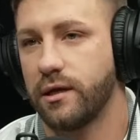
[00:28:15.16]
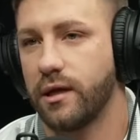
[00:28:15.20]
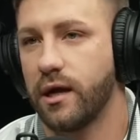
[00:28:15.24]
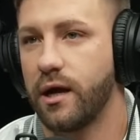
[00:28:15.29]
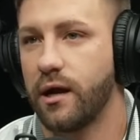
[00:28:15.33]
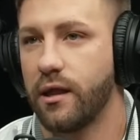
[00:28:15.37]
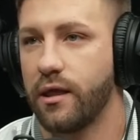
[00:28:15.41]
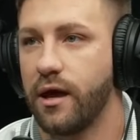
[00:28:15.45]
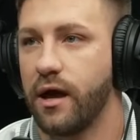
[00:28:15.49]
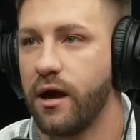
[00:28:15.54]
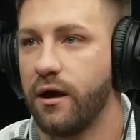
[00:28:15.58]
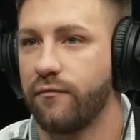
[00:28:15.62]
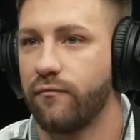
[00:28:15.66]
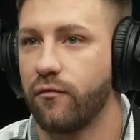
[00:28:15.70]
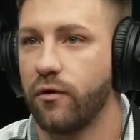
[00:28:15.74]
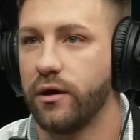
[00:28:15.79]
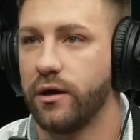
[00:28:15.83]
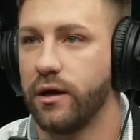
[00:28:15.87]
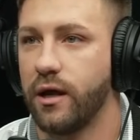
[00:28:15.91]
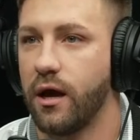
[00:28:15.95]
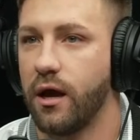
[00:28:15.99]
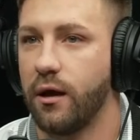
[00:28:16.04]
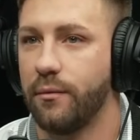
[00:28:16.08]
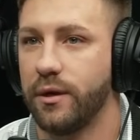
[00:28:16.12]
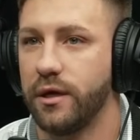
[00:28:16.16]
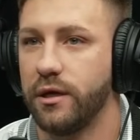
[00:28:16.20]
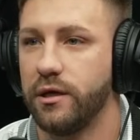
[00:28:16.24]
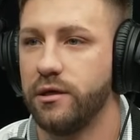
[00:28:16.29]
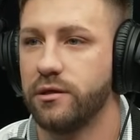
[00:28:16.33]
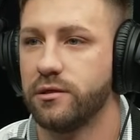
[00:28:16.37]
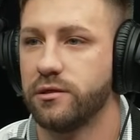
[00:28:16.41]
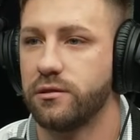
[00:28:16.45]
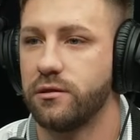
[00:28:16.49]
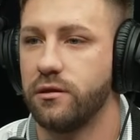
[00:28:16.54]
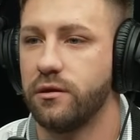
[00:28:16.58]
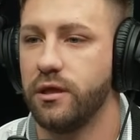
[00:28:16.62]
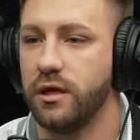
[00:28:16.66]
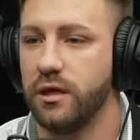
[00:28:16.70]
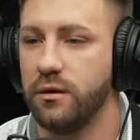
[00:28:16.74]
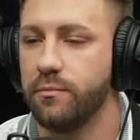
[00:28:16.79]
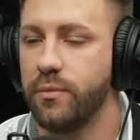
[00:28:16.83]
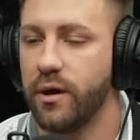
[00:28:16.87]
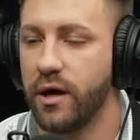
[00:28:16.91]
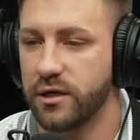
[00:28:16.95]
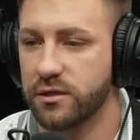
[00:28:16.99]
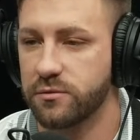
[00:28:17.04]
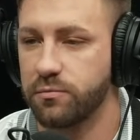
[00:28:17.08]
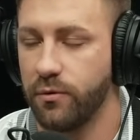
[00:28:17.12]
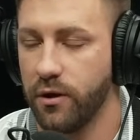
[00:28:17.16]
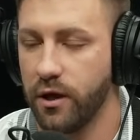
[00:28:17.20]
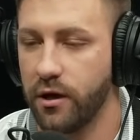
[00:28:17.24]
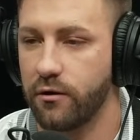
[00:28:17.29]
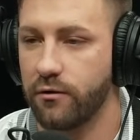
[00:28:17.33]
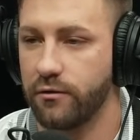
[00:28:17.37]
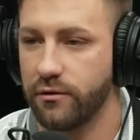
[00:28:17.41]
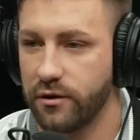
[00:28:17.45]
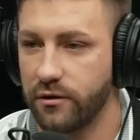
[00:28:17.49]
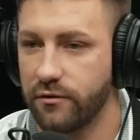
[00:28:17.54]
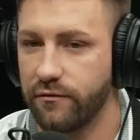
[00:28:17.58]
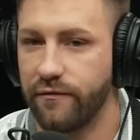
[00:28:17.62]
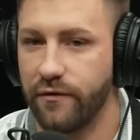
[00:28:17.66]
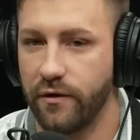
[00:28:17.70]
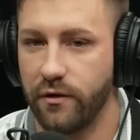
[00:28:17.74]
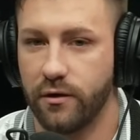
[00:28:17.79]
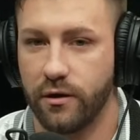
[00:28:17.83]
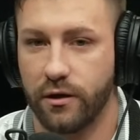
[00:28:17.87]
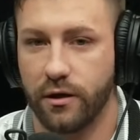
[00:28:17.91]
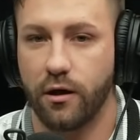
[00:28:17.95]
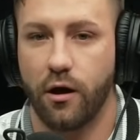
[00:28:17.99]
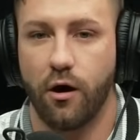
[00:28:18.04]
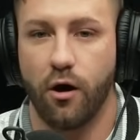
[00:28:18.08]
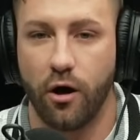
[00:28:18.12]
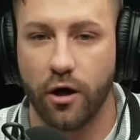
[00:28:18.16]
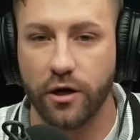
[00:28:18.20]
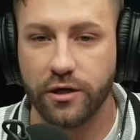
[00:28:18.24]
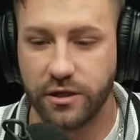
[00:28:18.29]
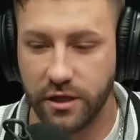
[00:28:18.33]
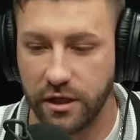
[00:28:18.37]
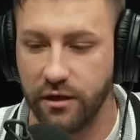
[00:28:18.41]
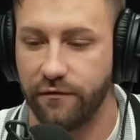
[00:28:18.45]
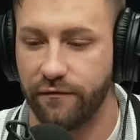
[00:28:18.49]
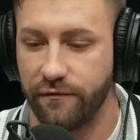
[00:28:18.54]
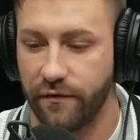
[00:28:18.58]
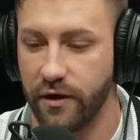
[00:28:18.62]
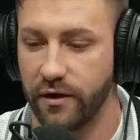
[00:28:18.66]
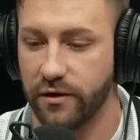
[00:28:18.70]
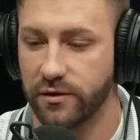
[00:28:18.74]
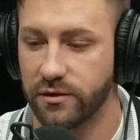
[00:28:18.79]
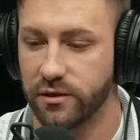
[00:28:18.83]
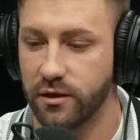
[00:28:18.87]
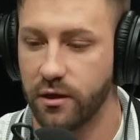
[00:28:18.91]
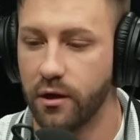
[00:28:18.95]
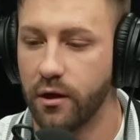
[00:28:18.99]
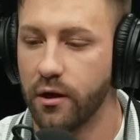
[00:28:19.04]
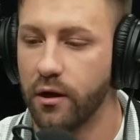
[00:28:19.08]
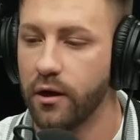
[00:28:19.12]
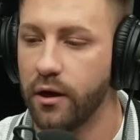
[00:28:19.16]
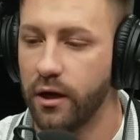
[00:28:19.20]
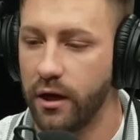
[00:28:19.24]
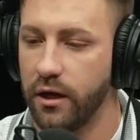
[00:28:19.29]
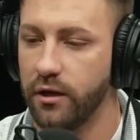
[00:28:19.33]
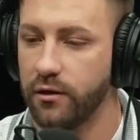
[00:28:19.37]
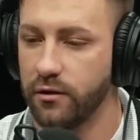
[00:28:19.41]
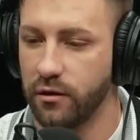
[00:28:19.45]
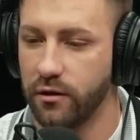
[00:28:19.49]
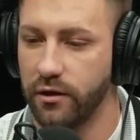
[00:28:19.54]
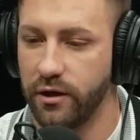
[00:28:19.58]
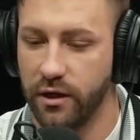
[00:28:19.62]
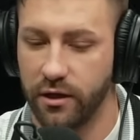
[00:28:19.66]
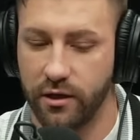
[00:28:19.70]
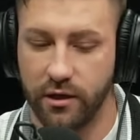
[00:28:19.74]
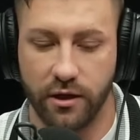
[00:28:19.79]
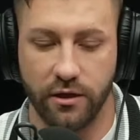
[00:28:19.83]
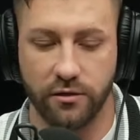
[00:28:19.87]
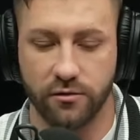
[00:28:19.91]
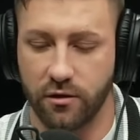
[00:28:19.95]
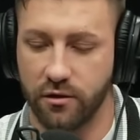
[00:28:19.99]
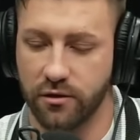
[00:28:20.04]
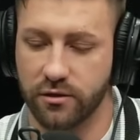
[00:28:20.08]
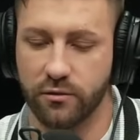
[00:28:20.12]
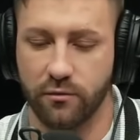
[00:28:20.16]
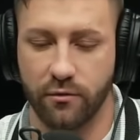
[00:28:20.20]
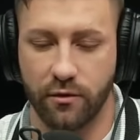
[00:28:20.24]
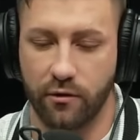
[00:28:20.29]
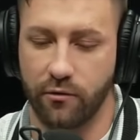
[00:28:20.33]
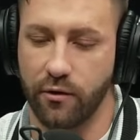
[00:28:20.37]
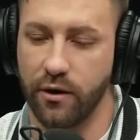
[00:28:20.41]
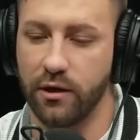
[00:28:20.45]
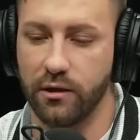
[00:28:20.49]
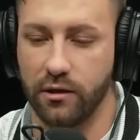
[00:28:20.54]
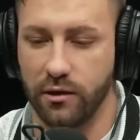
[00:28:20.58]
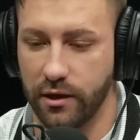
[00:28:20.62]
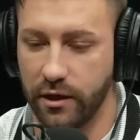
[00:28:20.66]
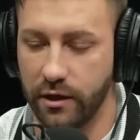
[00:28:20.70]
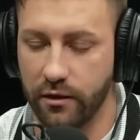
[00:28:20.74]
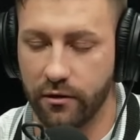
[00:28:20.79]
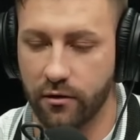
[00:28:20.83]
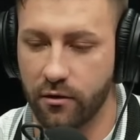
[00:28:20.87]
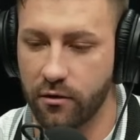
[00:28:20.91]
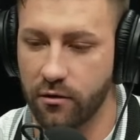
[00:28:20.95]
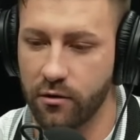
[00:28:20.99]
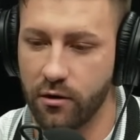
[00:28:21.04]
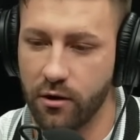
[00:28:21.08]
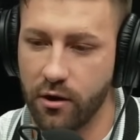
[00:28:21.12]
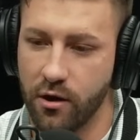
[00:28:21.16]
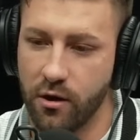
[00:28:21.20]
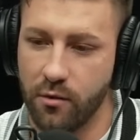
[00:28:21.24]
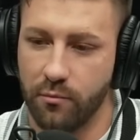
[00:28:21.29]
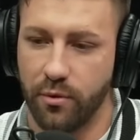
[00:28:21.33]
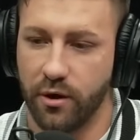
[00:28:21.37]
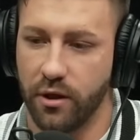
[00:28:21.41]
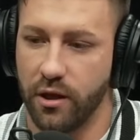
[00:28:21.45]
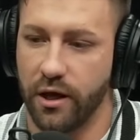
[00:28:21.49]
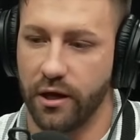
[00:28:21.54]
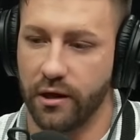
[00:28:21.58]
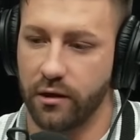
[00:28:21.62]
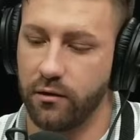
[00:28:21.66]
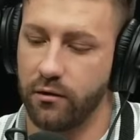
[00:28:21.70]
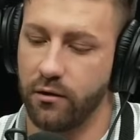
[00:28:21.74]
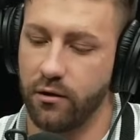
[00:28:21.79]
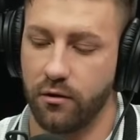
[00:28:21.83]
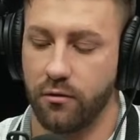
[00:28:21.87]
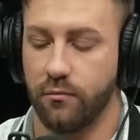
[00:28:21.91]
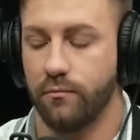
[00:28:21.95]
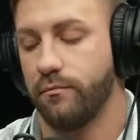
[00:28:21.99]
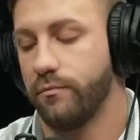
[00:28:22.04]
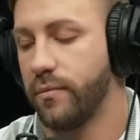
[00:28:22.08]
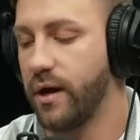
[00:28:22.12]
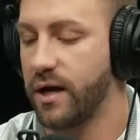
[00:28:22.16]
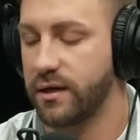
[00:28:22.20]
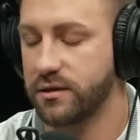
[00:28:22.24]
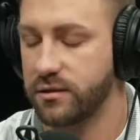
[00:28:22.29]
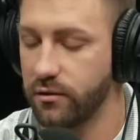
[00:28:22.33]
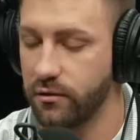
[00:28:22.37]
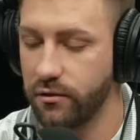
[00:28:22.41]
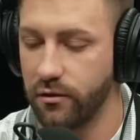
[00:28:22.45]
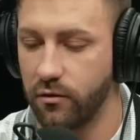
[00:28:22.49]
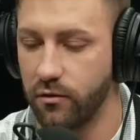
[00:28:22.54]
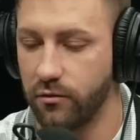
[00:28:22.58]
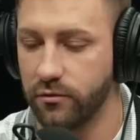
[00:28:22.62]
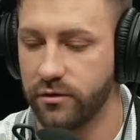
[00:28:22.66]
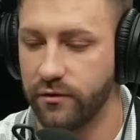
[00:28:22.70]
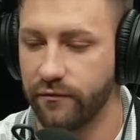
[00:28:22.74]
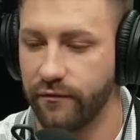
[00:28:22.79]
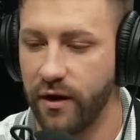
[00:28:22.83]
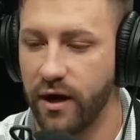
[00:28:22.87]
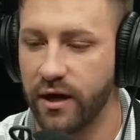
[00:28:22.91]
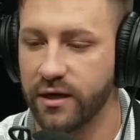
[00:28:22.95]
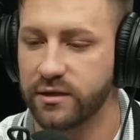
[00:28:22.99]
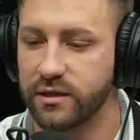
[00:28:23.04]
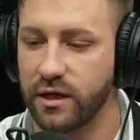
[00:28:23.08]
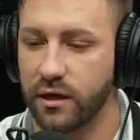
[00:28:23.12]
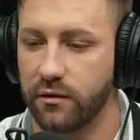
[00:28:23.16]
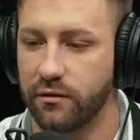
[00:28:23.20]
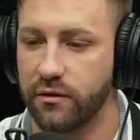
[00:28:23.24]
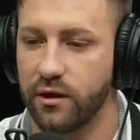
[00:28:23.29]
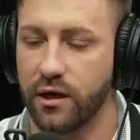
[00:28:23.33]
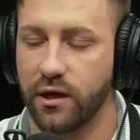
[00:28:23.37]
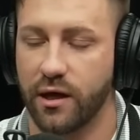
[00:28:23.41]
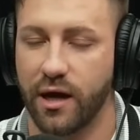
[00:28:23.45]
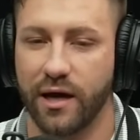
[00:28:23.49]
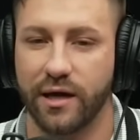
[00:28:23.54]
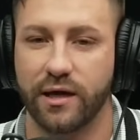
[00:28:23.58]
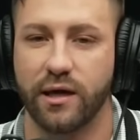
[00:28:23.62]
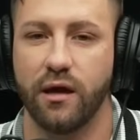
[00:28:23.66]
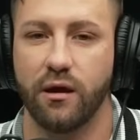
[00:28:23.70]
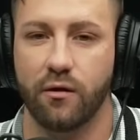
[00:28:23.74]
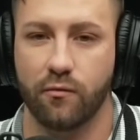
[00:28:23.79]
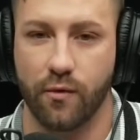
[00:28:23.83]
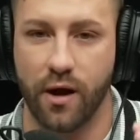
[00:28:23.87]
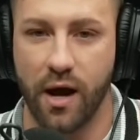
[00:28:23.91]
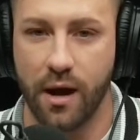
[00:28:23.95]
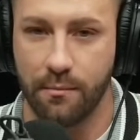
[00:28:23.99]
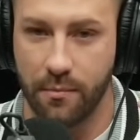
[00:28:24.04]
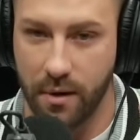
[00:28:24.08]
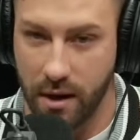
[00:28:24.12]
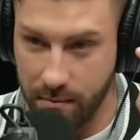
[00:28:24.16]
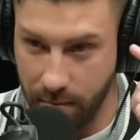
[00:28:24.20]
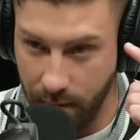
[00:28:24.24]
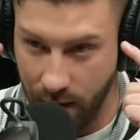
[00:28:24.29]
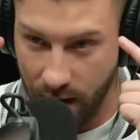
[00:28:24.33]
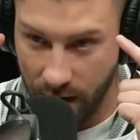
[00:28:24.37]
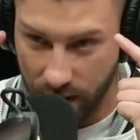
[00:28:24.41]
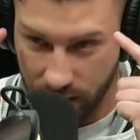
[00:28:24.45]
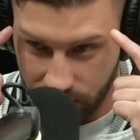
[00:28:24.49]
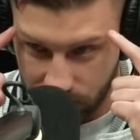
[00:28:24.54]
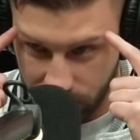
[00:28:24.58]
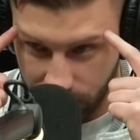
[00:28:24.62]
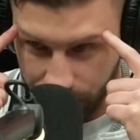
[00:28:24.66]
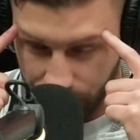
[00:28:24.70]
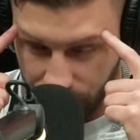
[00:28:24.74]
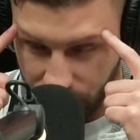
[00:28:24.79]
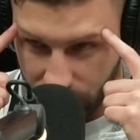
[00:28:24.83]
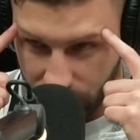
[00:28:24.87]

9.5 right now. I mean, he's the best player on defense in the league. He's also a great leader. But back to the whole Devontae thing, I can't wrap my mind